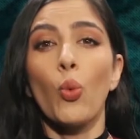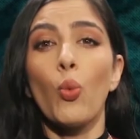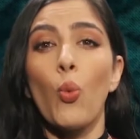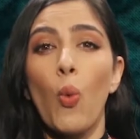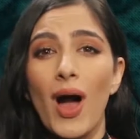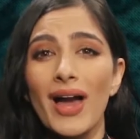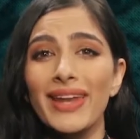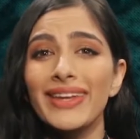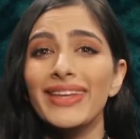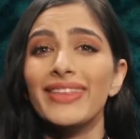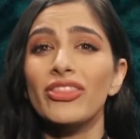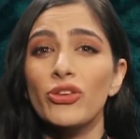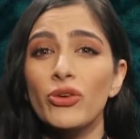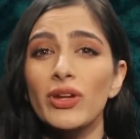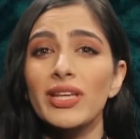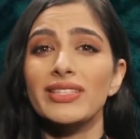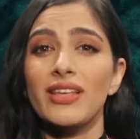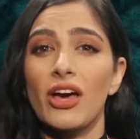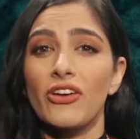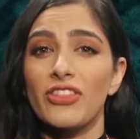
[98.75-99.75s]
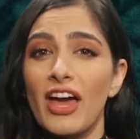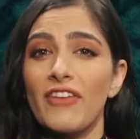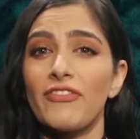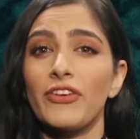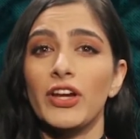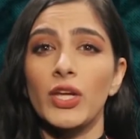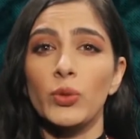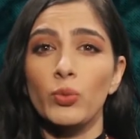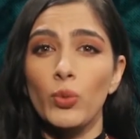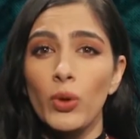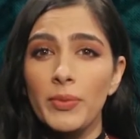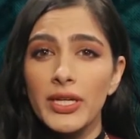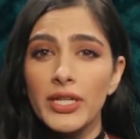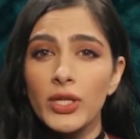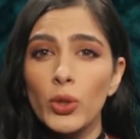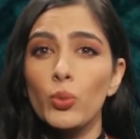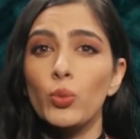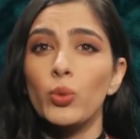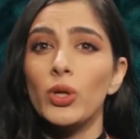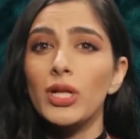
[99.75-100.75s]
One in three South African
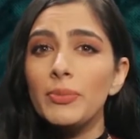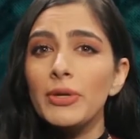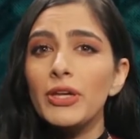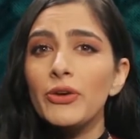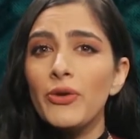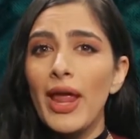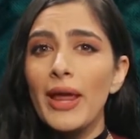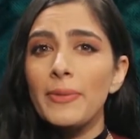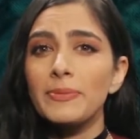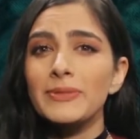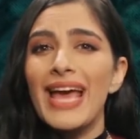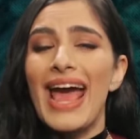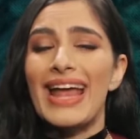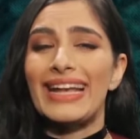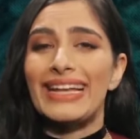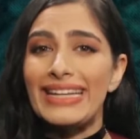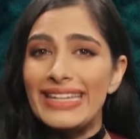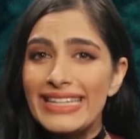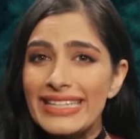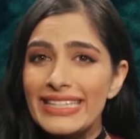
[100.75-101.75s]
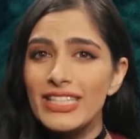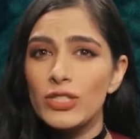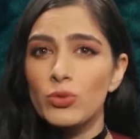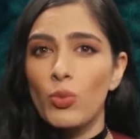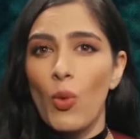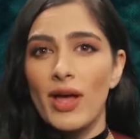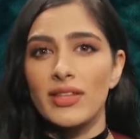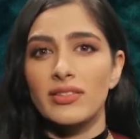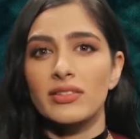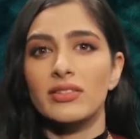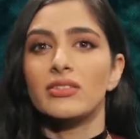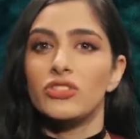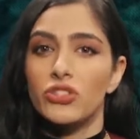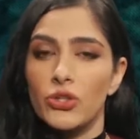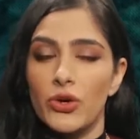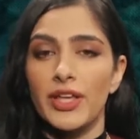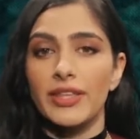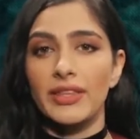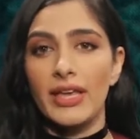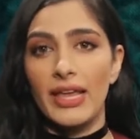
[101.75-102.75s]
women will be raped at least once
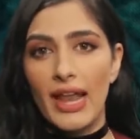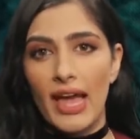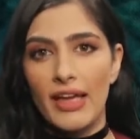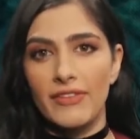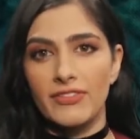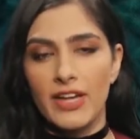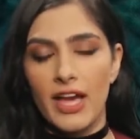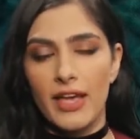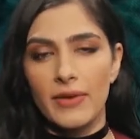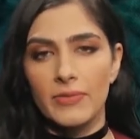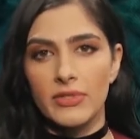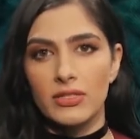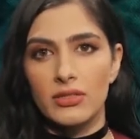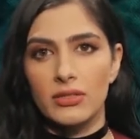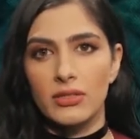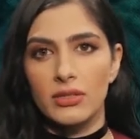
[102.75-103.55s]
during their lifetimes.